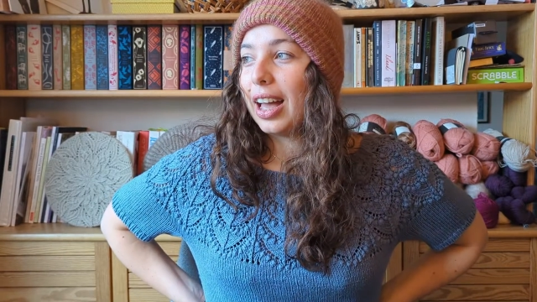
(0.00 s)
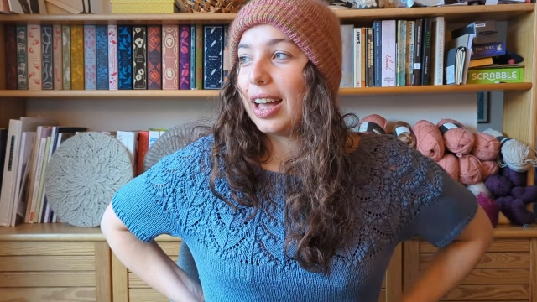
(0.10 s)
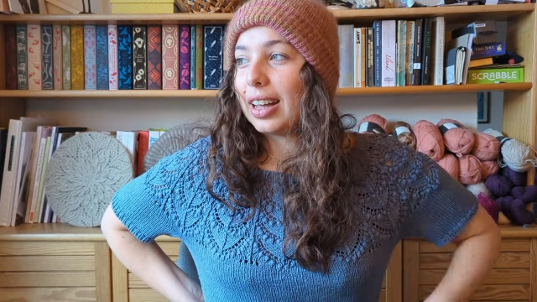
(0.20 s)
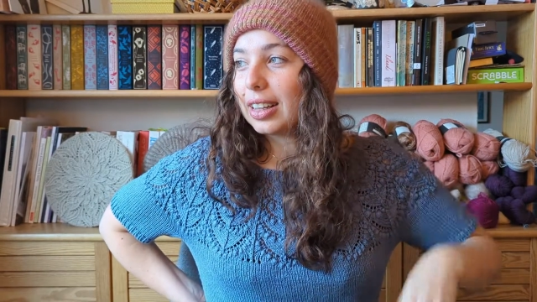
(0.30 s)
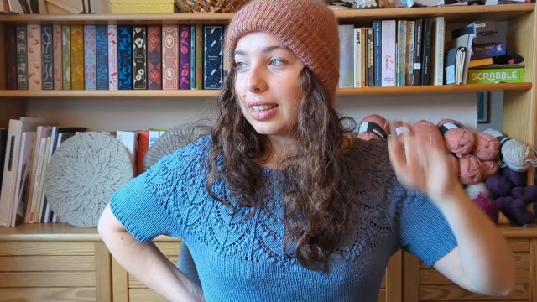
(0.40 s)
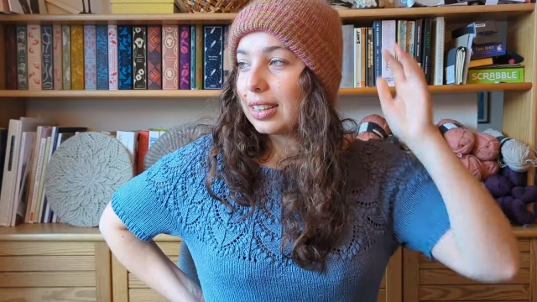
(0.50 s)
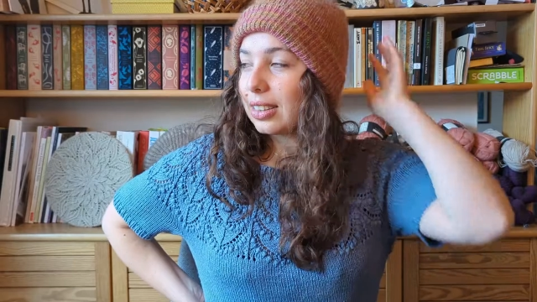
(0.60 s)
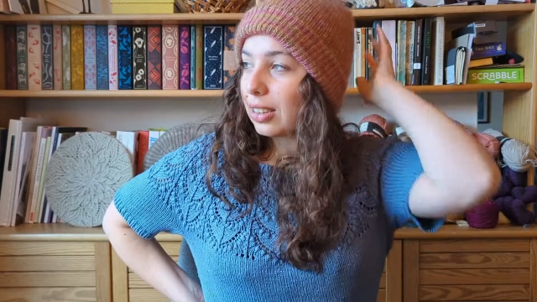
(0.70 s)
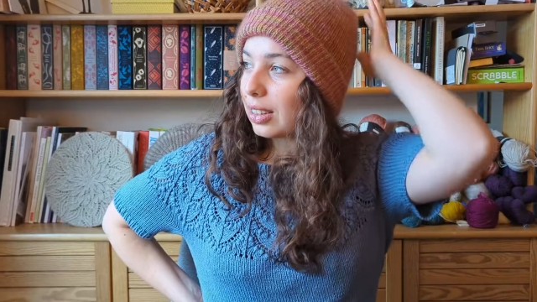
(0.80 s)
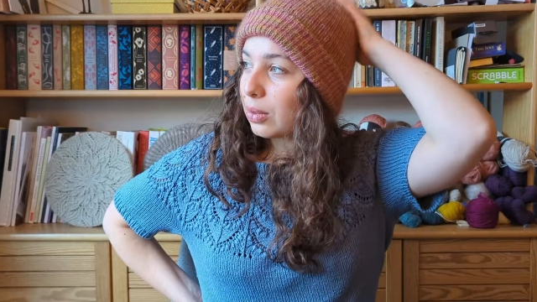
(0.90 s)
And
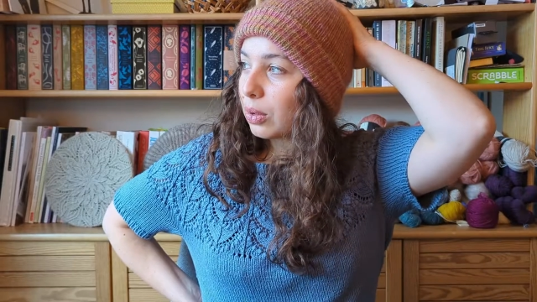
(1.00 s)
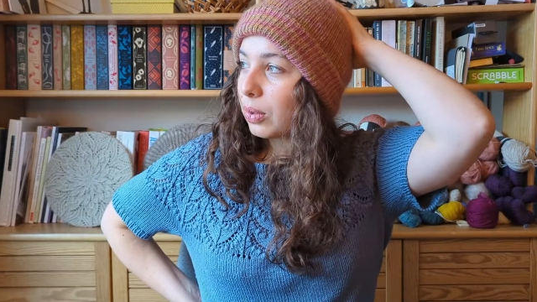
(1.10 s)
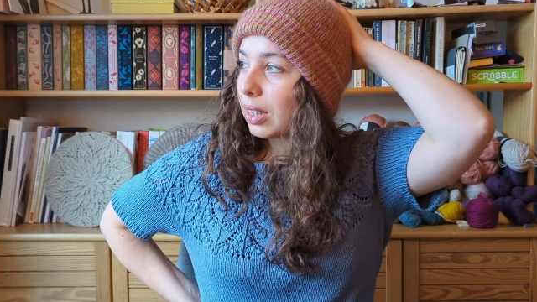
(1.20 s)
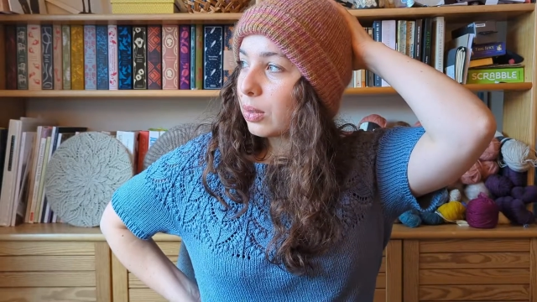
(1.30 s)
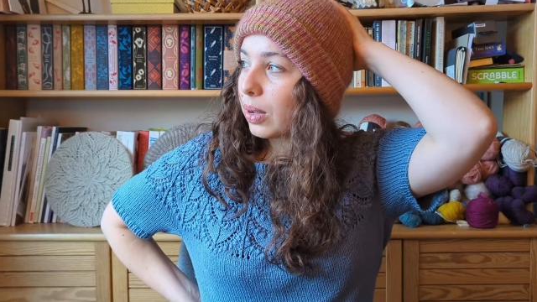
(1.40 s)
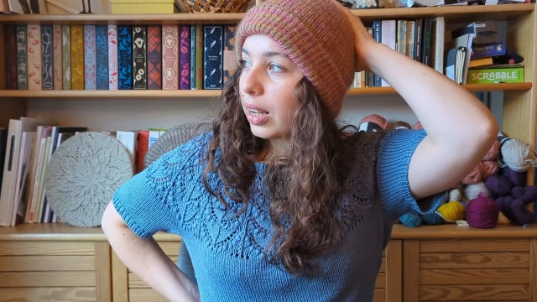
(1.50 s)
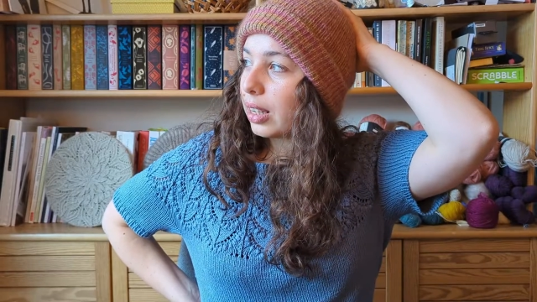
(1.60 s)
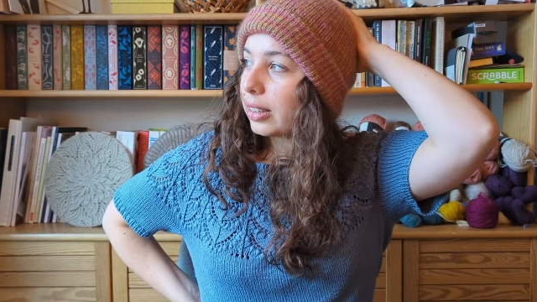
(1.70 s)
so this one works well.